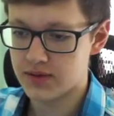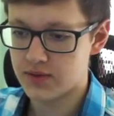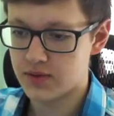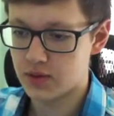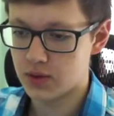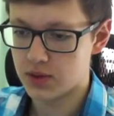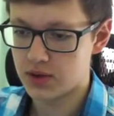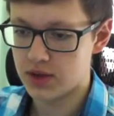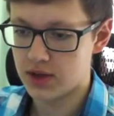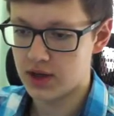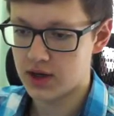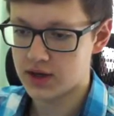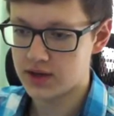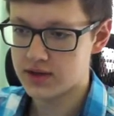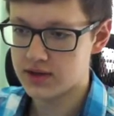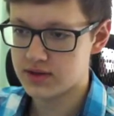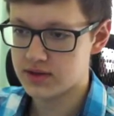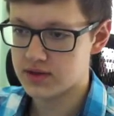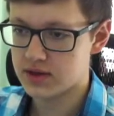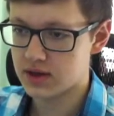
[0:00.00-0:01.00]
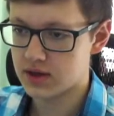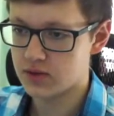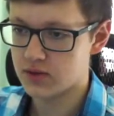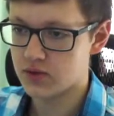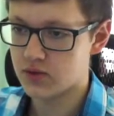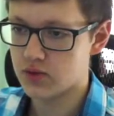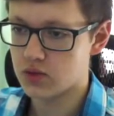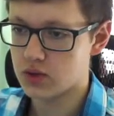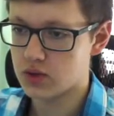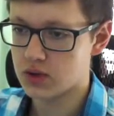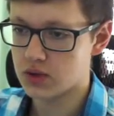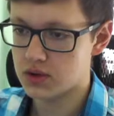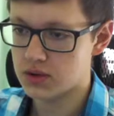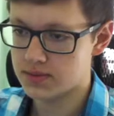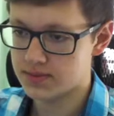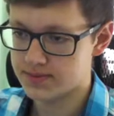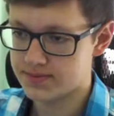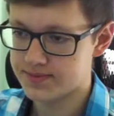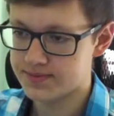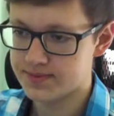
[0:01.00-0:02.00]
4 lines and
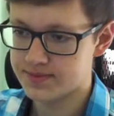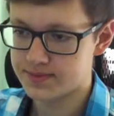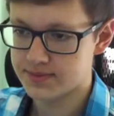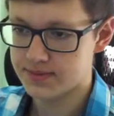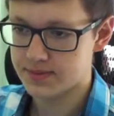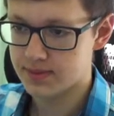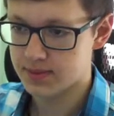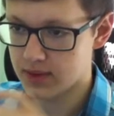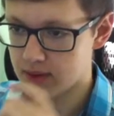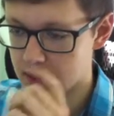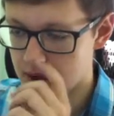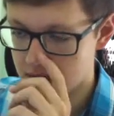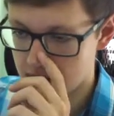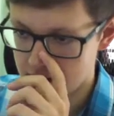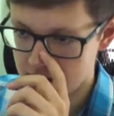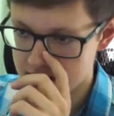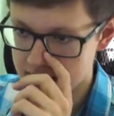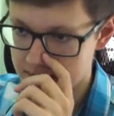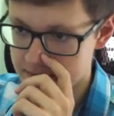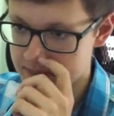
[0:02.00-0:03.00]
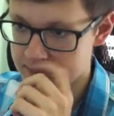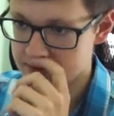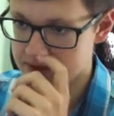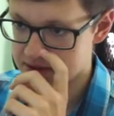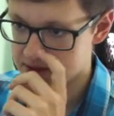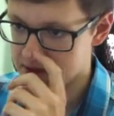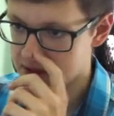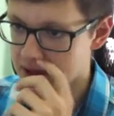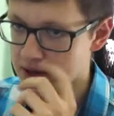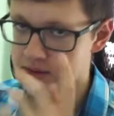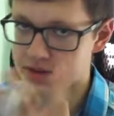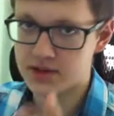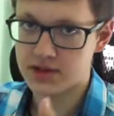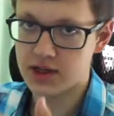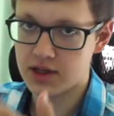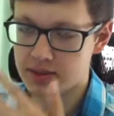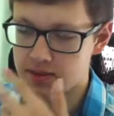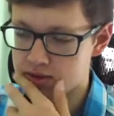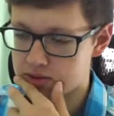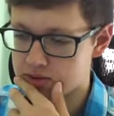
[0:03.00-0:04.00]
4 cout
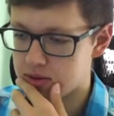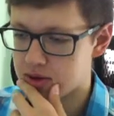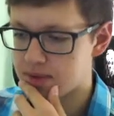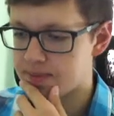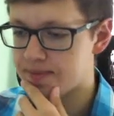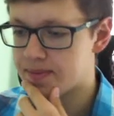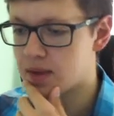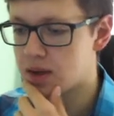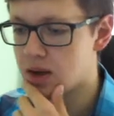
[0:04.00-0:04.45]
statements, right?